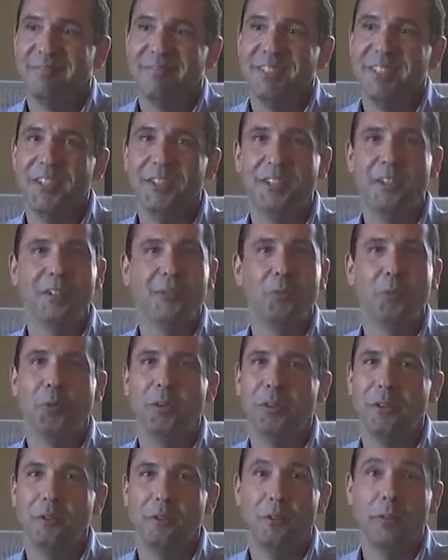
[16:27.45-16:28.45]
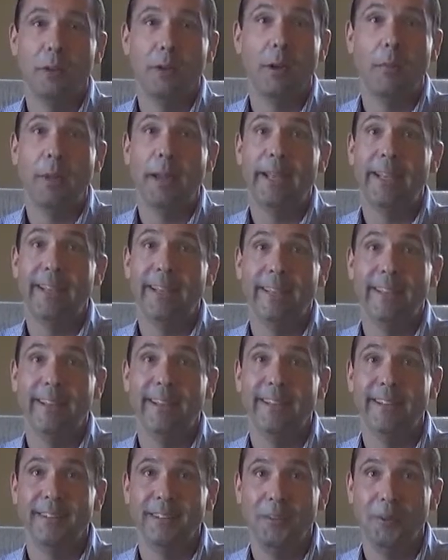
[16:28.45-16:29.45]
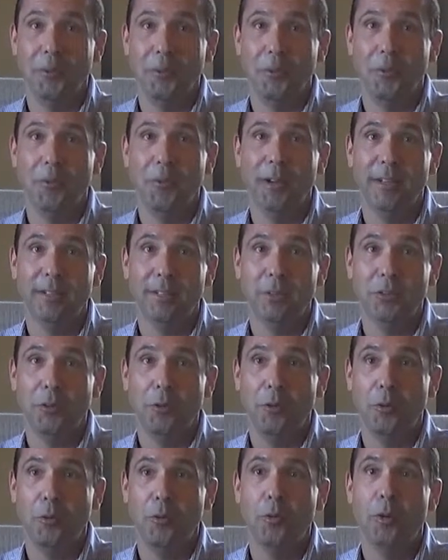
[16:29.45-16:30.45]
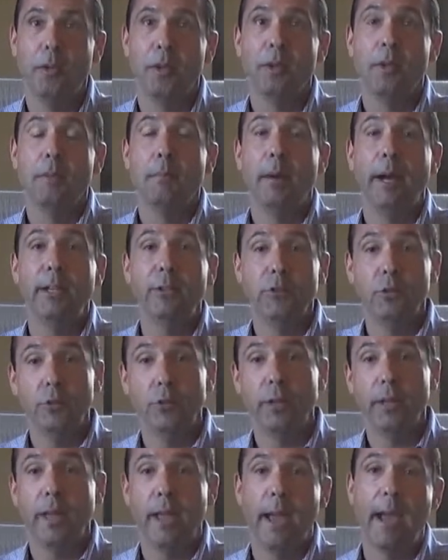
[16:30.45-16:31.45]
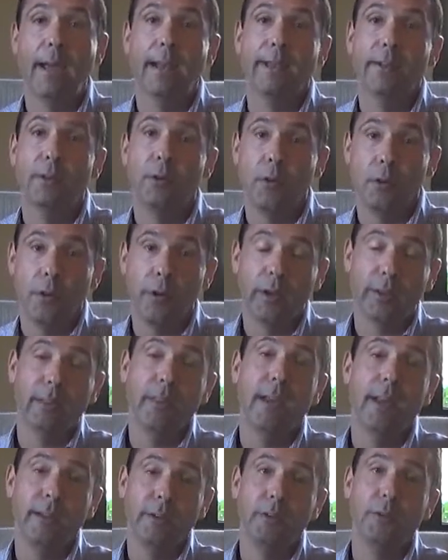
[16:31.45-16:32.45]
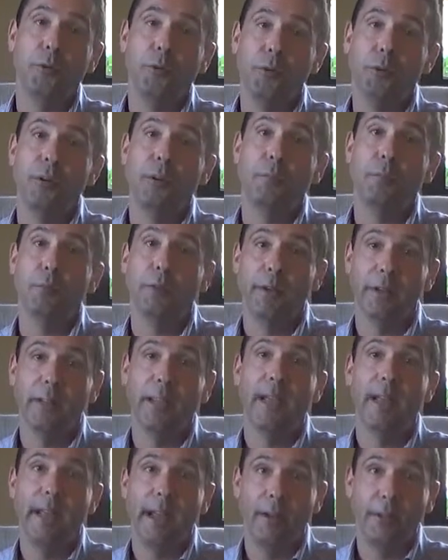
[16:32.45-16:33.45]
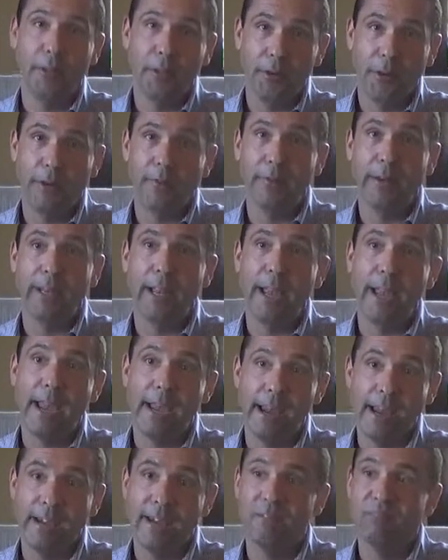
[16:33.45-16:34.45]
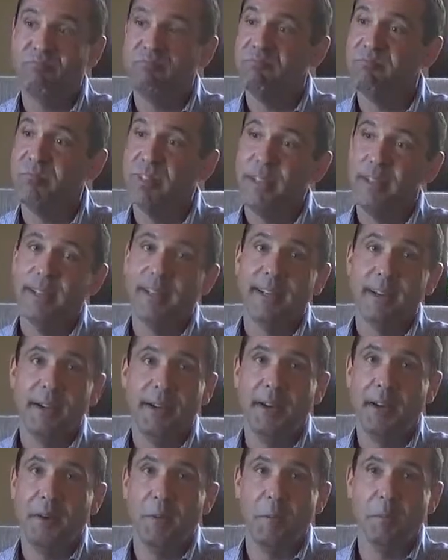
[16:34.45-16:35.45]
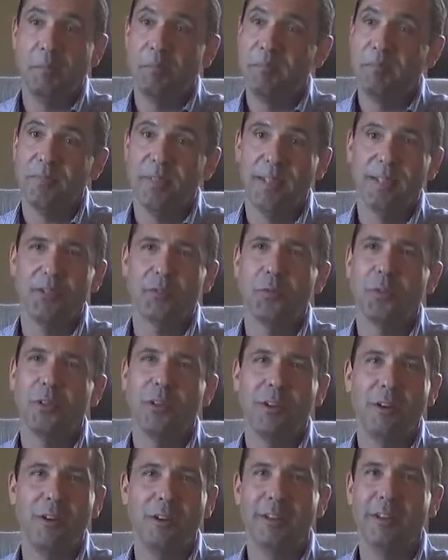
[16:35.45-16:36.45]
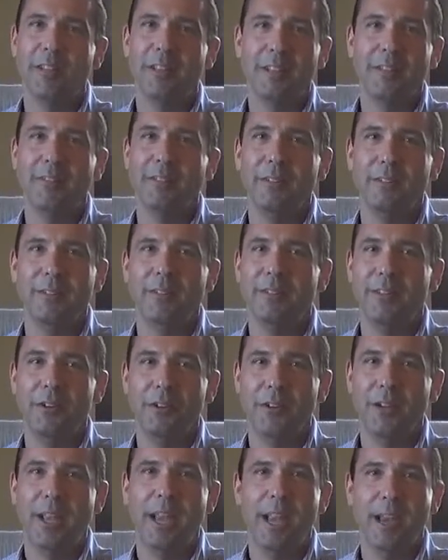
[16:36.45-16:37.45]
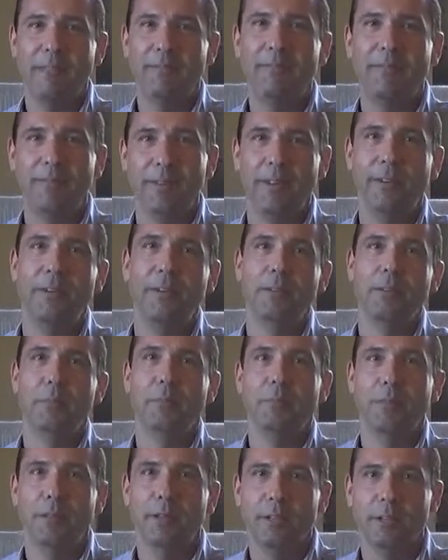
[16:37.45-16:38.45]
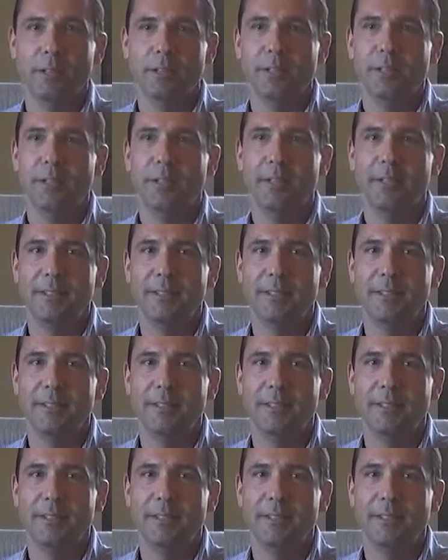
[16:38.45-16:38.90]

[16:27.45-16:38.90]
you can really overcome anything, And so by doing that and knowing that you're putting that out there every day, it's really hard to live in, to have fear, because,